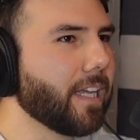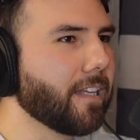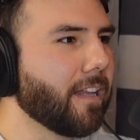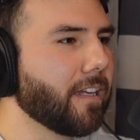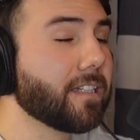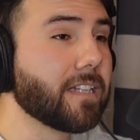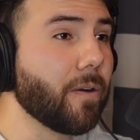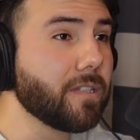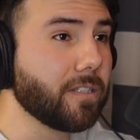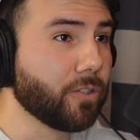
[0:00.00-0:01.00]
like a lot because I
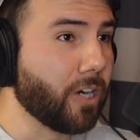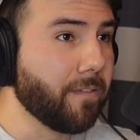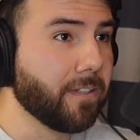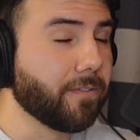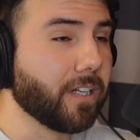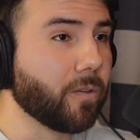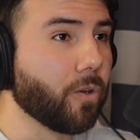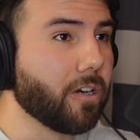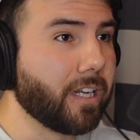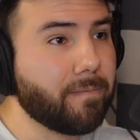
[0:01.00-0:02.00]
was still driving to fucking
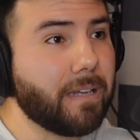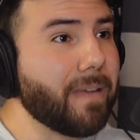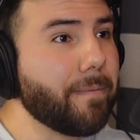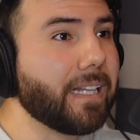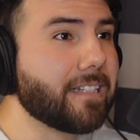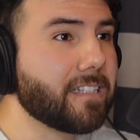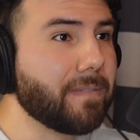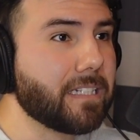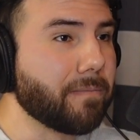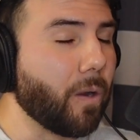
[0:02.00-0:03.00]
work, and maybe that just
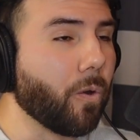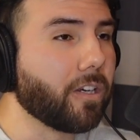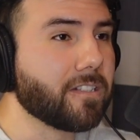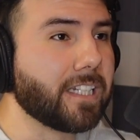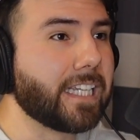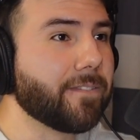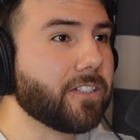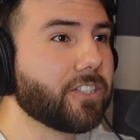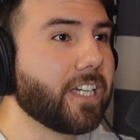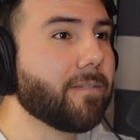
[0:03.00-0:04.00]
means my work doesn't give a
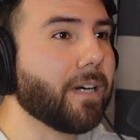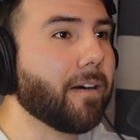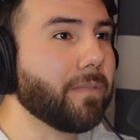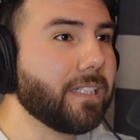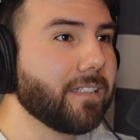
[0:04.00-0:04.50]
shit about me.